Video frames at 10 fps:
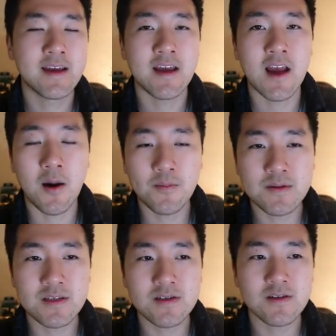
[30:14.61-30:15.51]

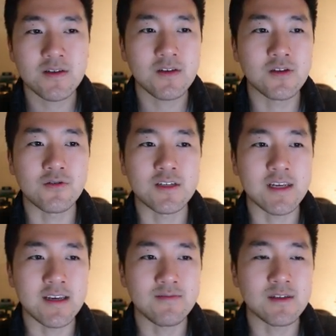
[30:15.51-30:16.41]
helps your
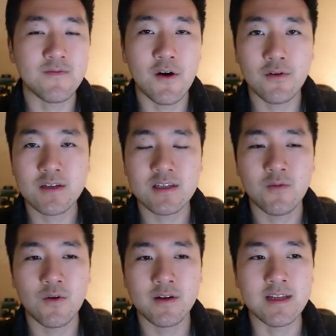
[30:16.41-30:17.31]
teams focus
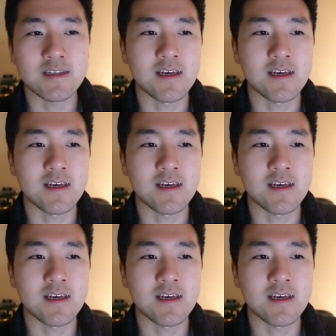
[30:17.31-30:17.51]
on what needs